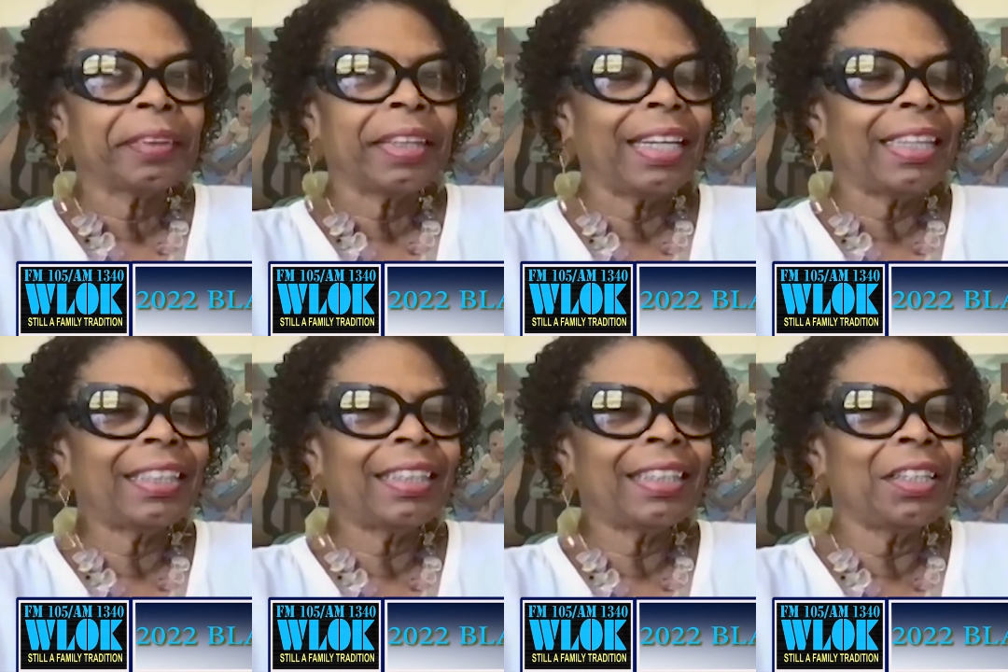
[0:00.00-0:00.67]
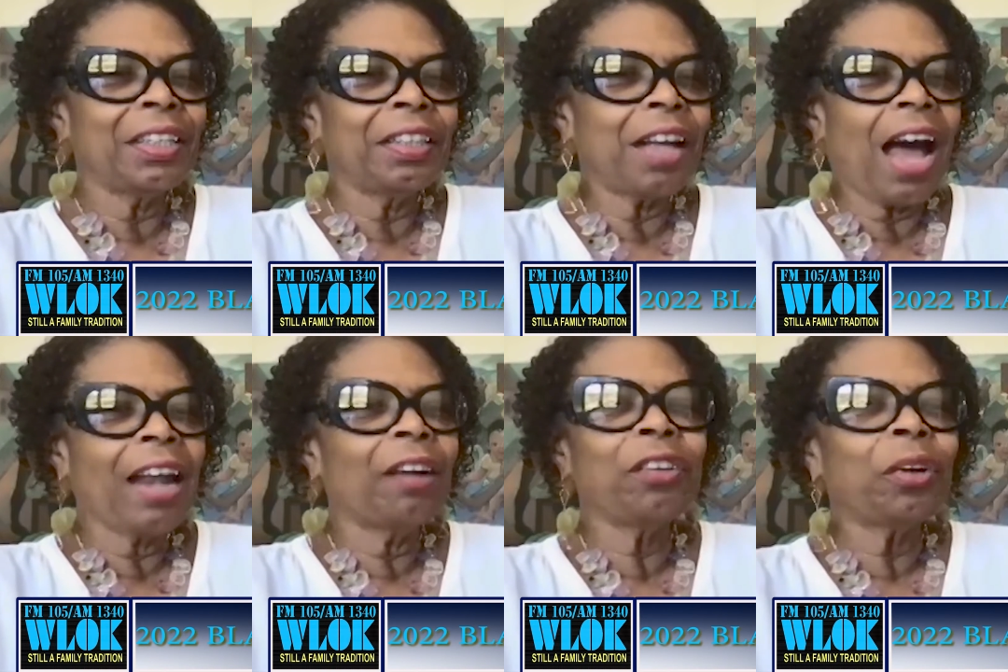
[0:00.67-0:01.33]
it's
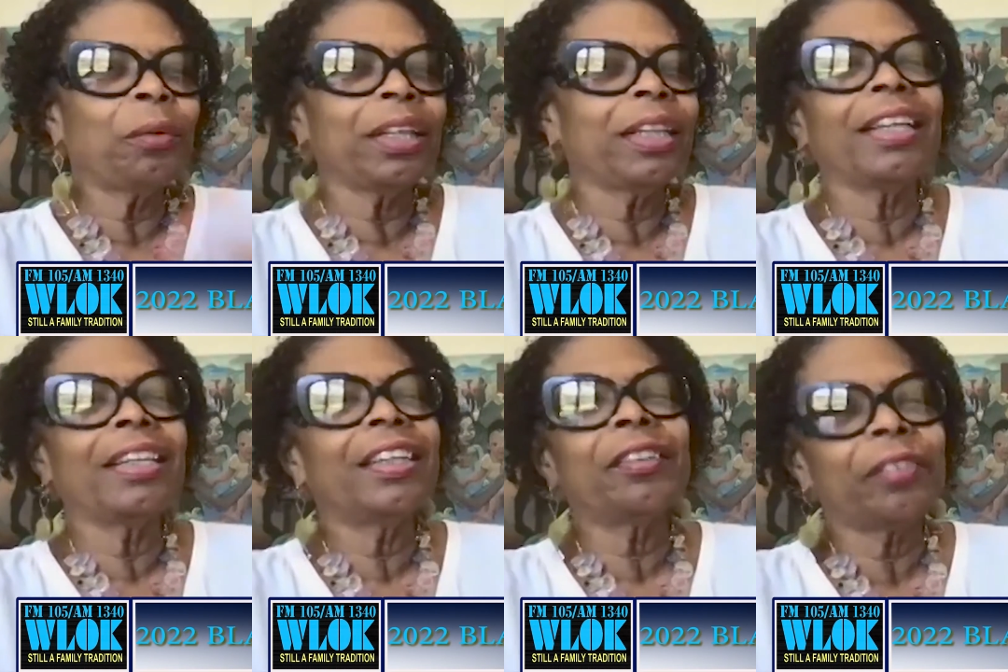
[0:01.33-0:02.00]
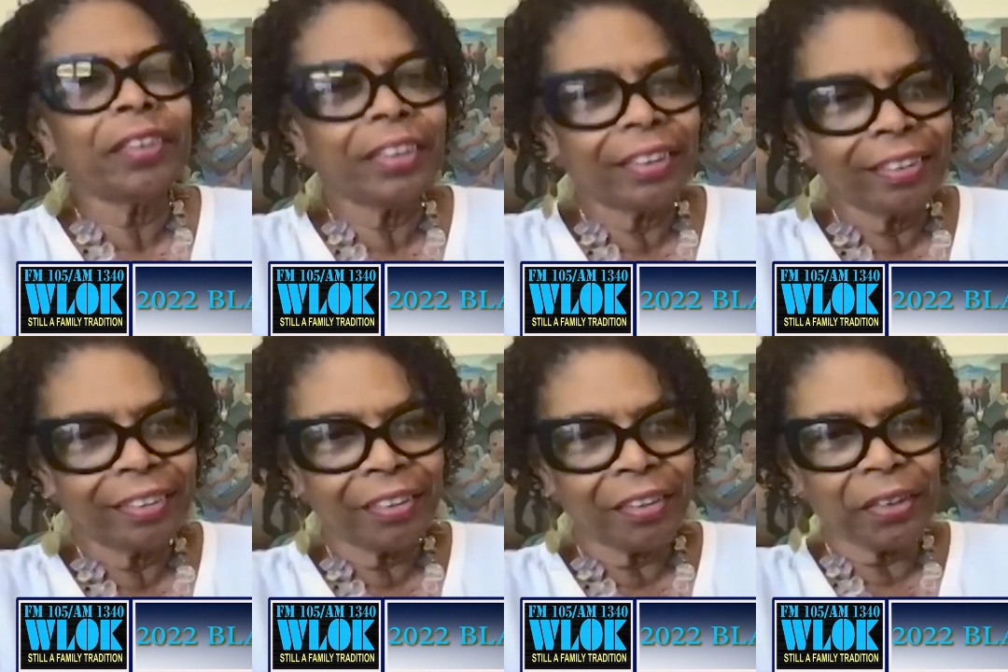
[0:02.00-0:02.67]
I don't know anything different
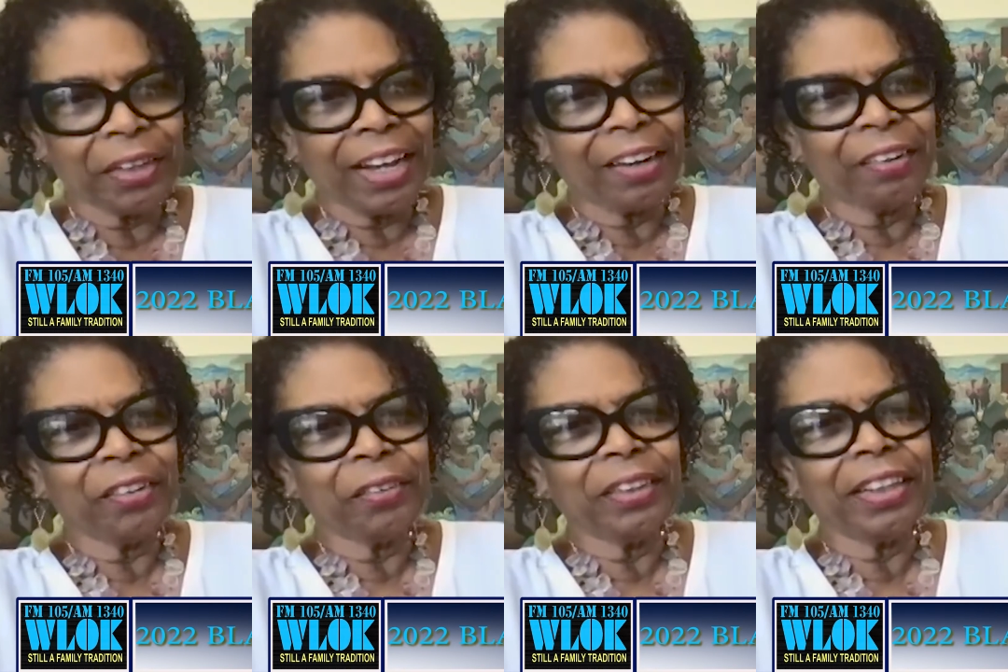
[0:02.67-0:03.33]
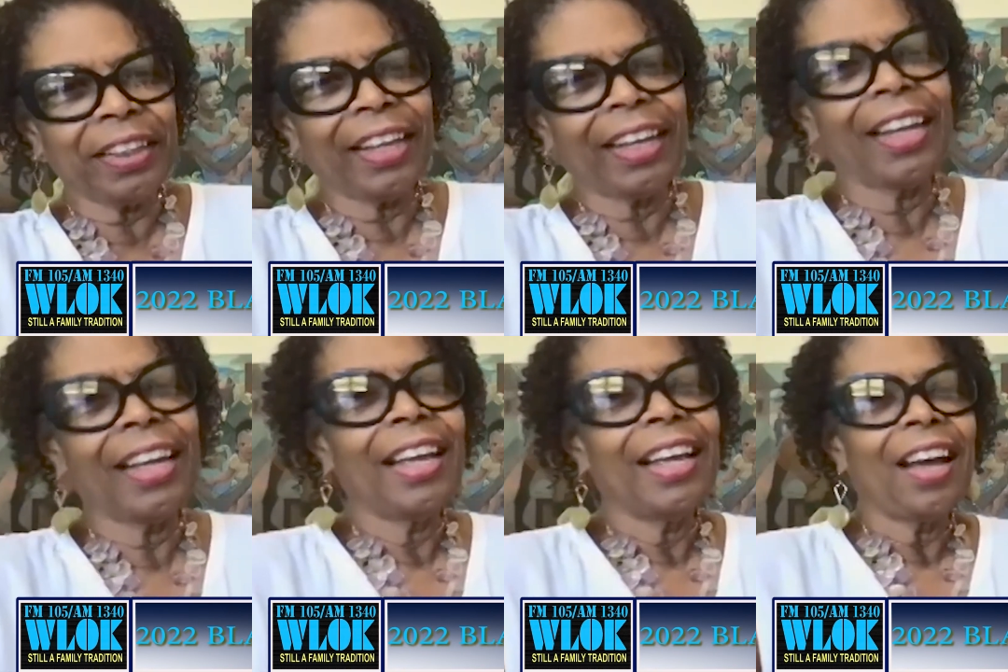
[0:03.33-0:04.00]
Okay, I don't know
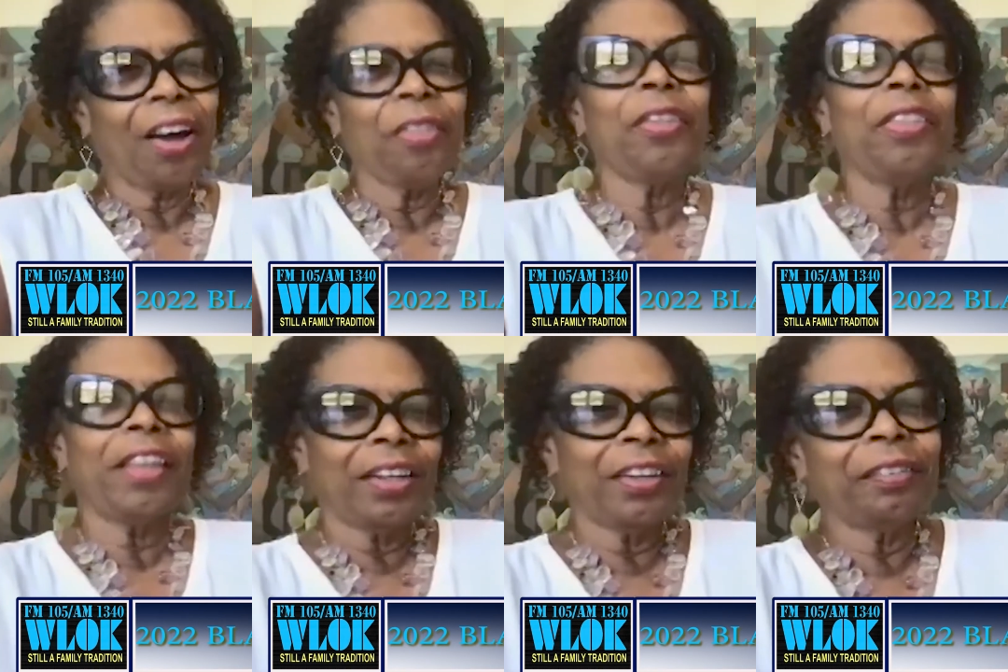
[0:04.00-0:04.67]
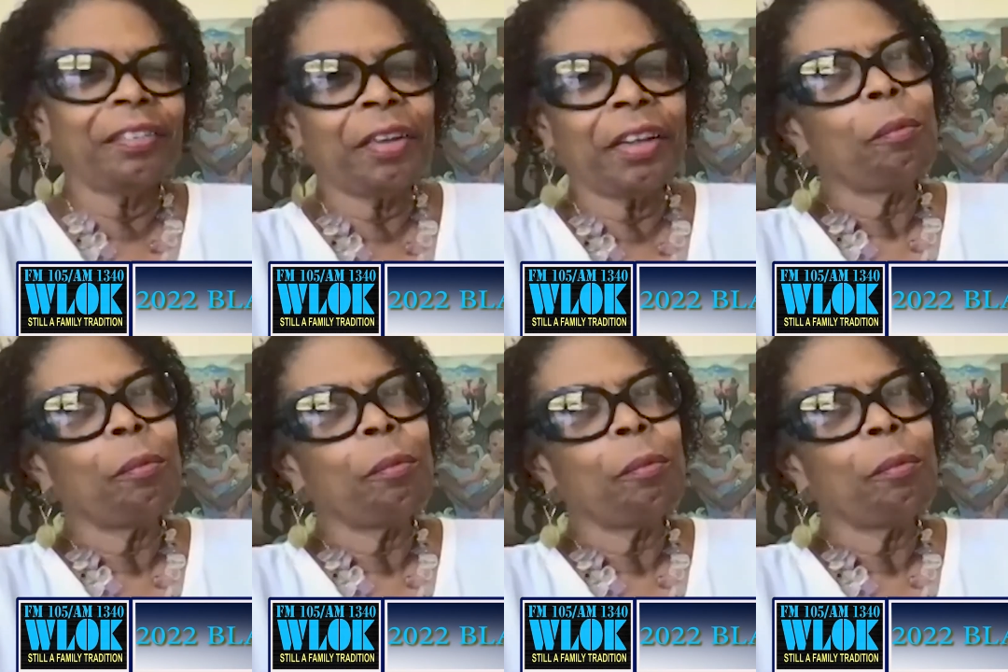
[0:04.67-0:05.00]
anything other than